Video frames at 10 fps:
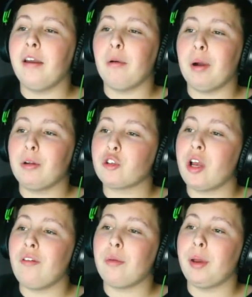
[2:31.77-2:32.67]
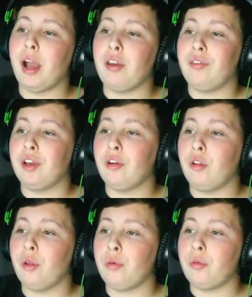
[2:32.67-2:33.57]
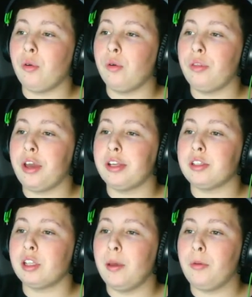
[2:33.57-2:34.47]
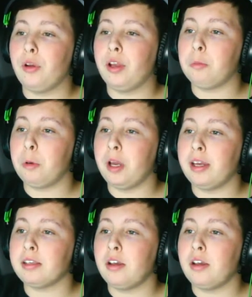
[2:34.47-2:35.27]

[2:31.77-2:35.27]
While driving behind a vehicle on a road that is slippery and wet,